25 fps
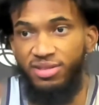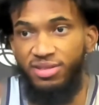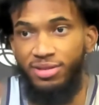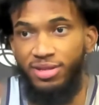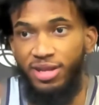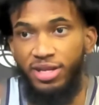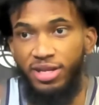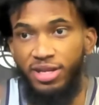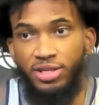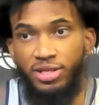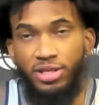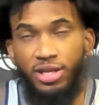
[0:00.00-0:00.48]

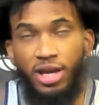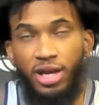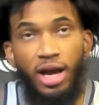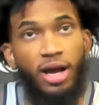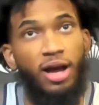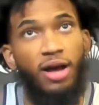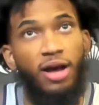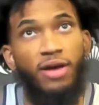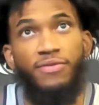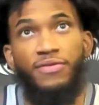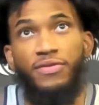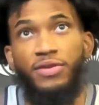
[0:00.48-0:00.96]
they just got
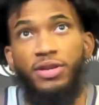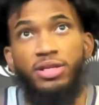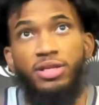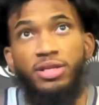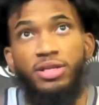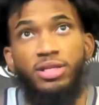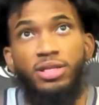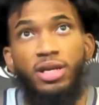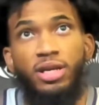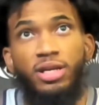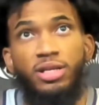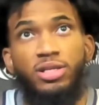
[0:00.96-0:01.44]
confidence
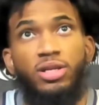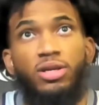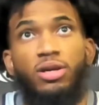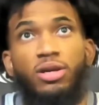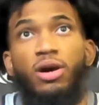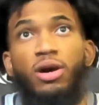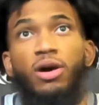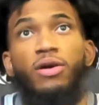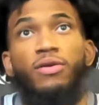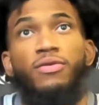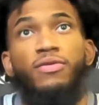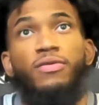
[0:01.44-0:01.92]
and, and took
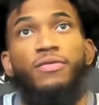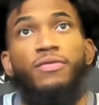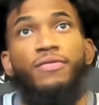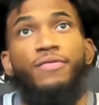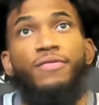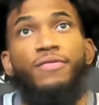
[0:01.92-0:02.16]
off.